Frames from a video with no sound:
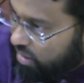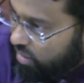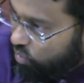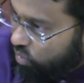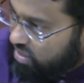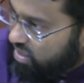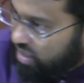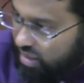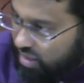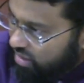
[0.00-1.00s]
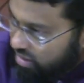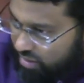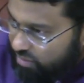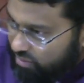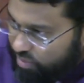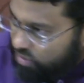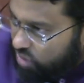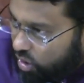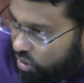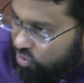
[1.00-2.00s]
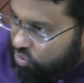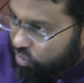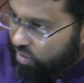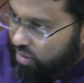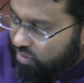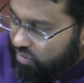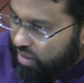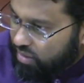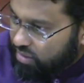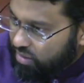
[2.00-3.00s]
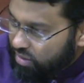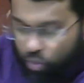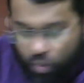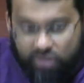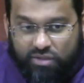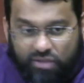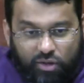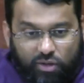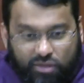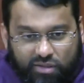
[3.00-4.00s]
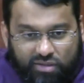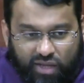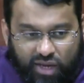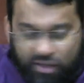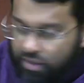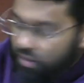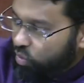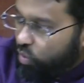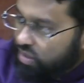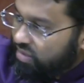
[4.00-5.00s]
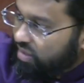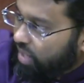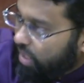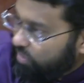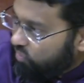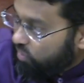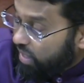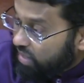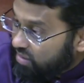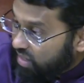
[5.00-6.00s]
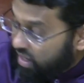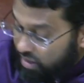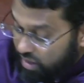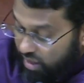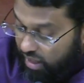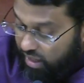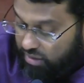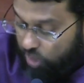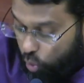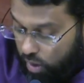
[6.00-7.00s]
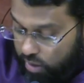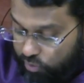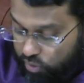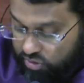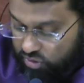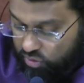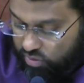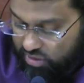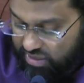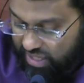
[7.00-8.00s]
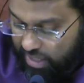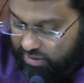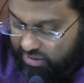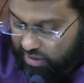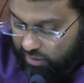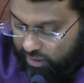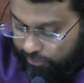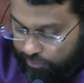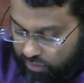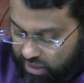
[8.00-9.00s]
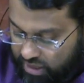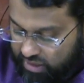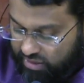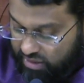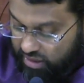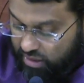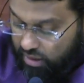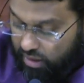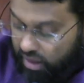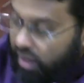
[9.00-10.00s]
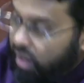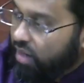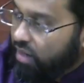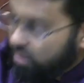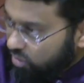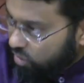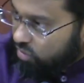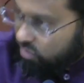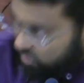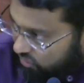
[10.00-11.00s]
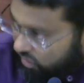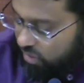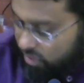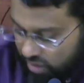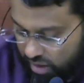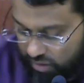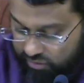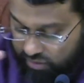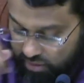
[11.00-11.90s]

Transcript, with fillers: What a bizarre story, right? one son on this side, one son coming from that side, and the one person who is the emissary, he is the, uh, you know, the father of the